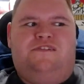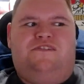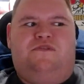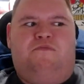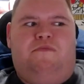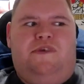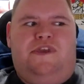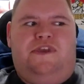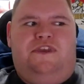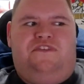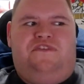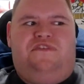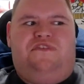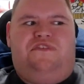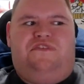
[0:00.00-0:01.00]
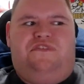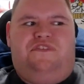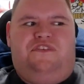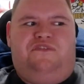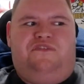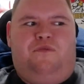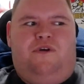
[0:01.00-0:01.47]
to me
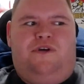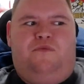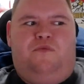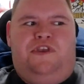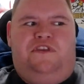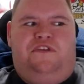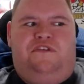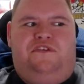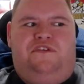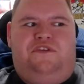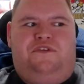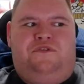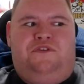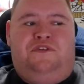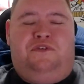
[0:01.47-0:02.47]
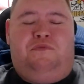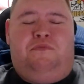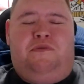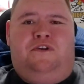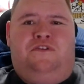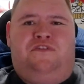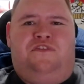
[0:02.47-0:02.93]
is quite weak in
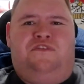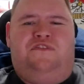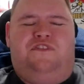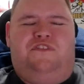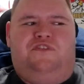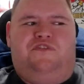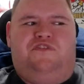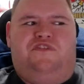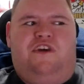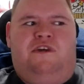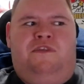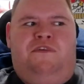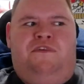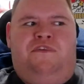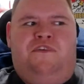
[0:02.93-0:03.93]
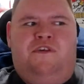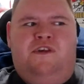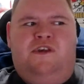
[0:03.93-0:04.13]
comparison to the Crusaders.